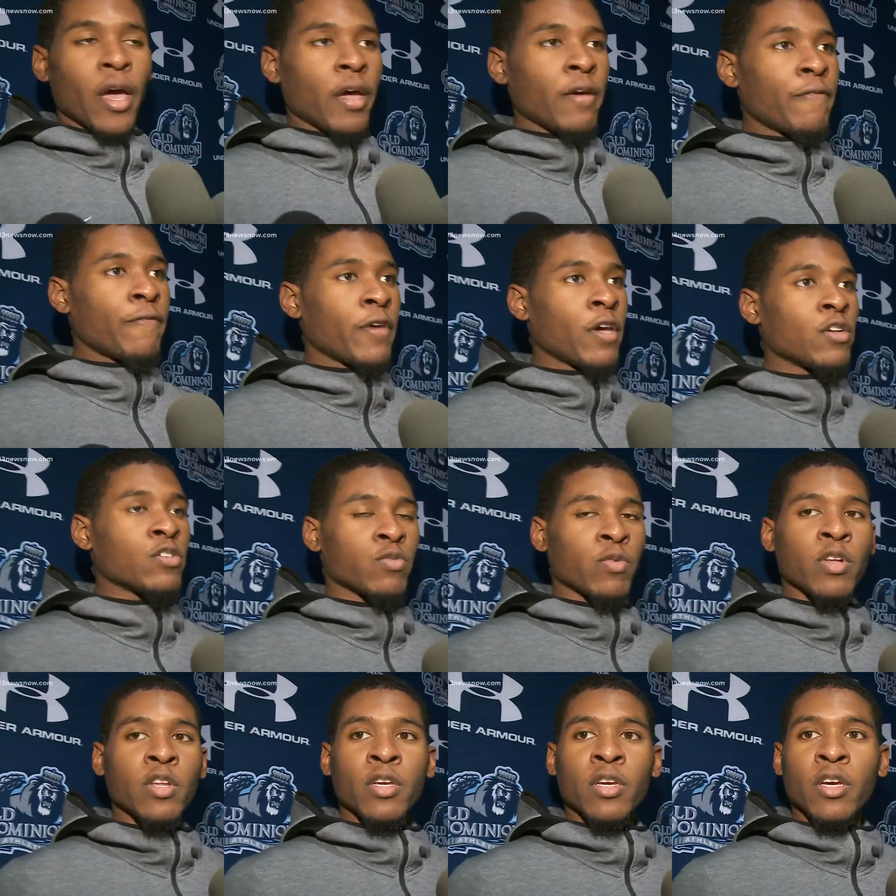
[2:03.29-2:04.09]
It feels
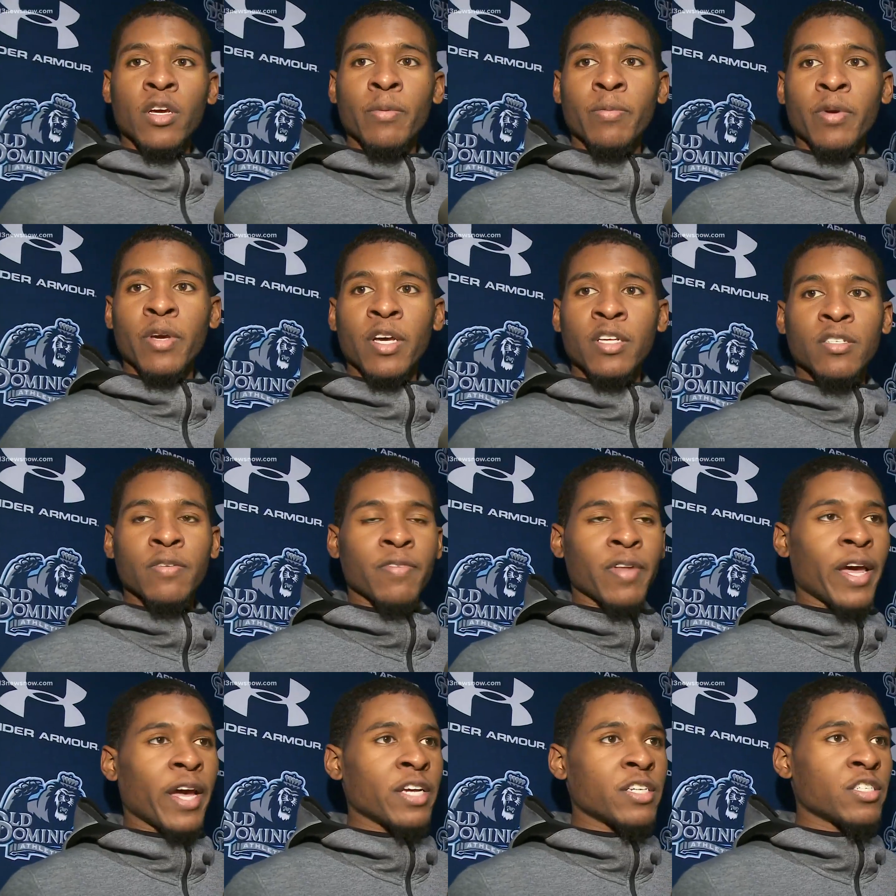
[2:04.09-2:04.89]
really good because of
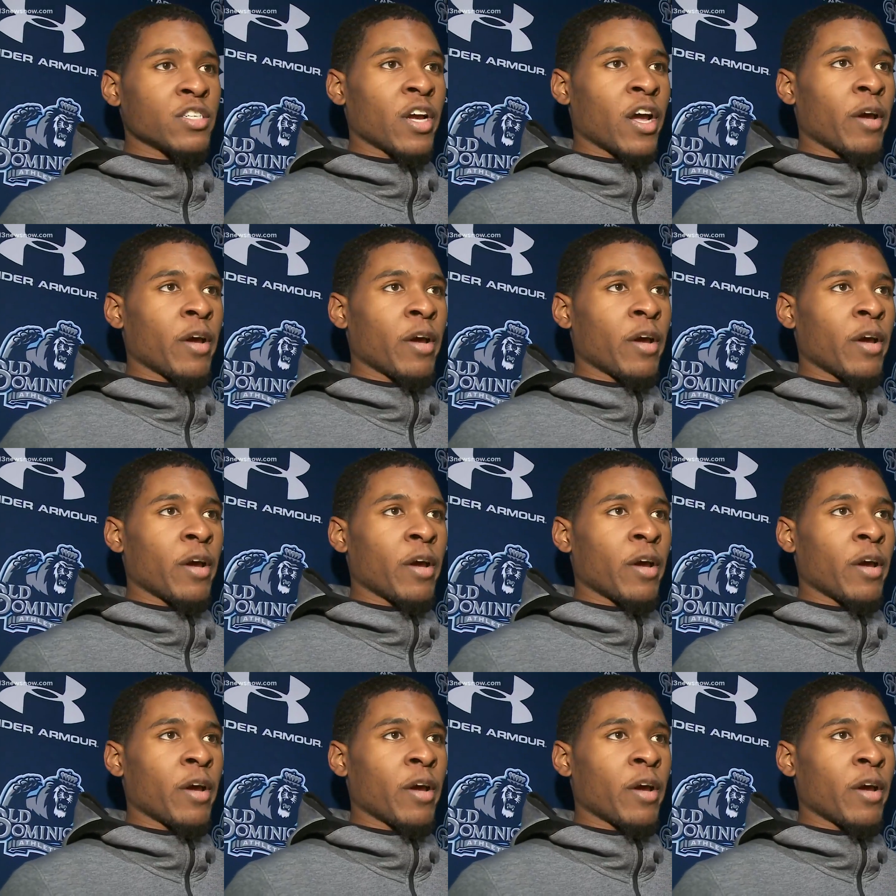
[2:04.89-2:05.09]
last year,